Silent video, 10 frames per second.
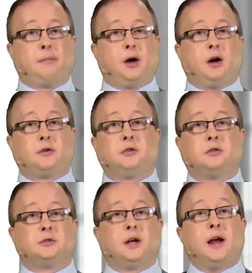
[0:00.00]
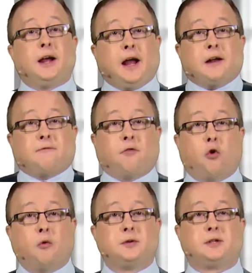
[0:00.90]
particles can
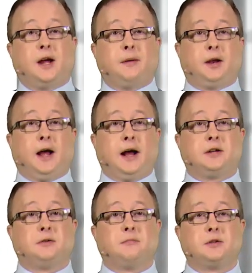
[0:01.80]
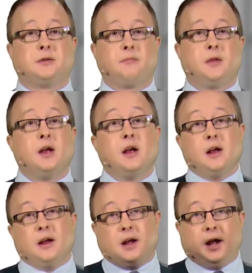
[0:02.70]
form stable atoms.
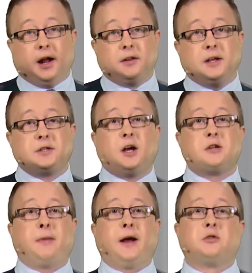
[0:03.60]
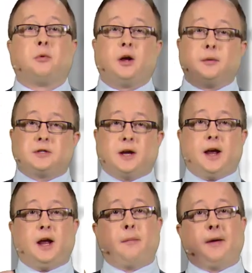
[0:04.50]
And this goes back to what I was
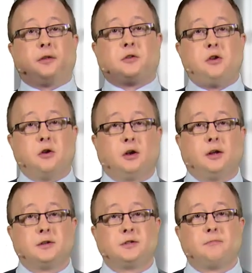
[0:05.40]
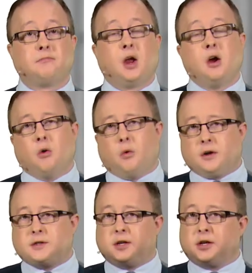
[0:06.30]
saying about the nucleus.
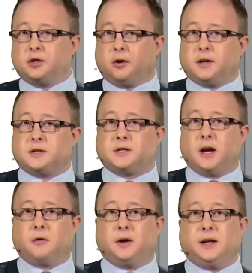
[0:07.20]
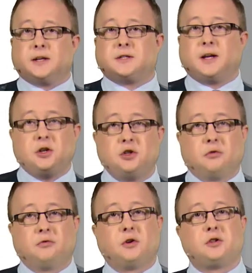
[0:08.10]
Whilst it is not necessarily essential
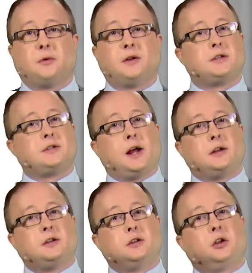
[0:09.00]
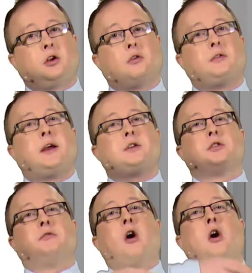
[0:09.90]
for us to understand it in the context
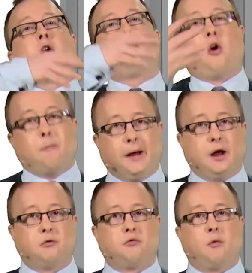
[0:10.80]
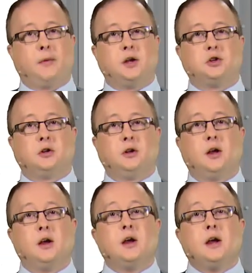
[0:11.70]
of compound formation,
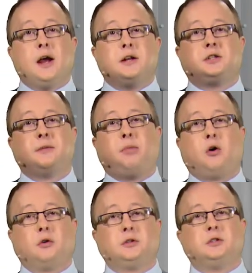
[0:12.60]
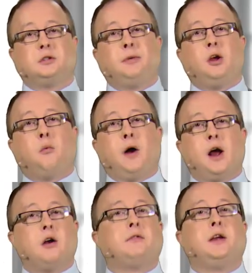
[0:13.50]
it is important to be
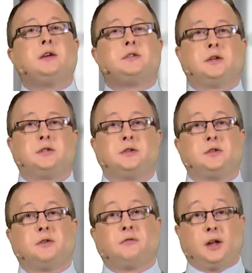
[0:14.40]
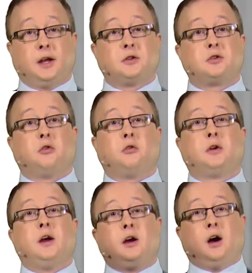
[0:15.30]
aware of the existence of things called
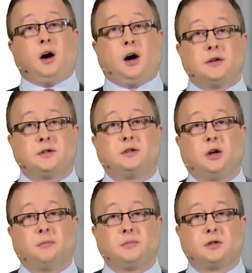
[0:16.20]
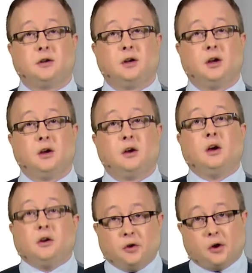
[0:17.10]
isotopes.
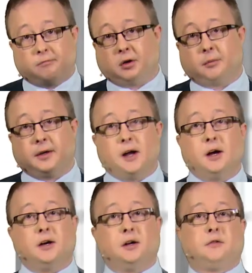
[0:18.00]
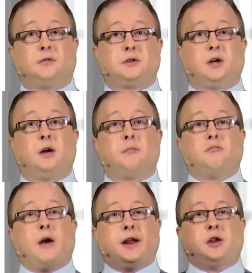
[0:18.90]
You have probably heard of the term
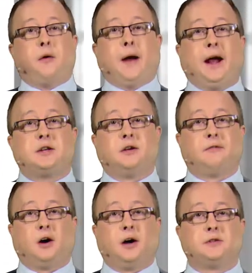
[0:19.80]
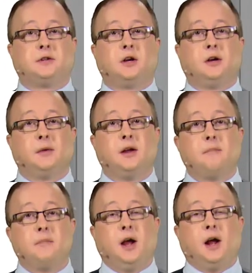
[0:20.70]
radioactive isotope,
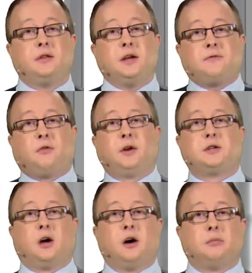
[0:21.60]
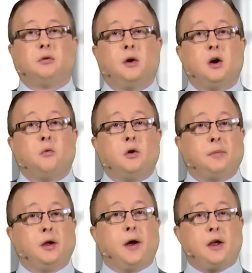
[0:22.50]
and this, for example, would
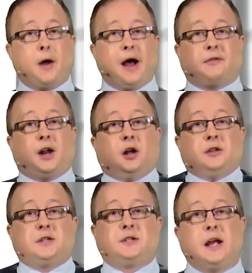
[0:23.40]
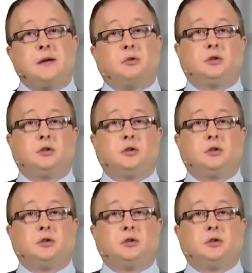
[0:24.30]
be where you have an unstable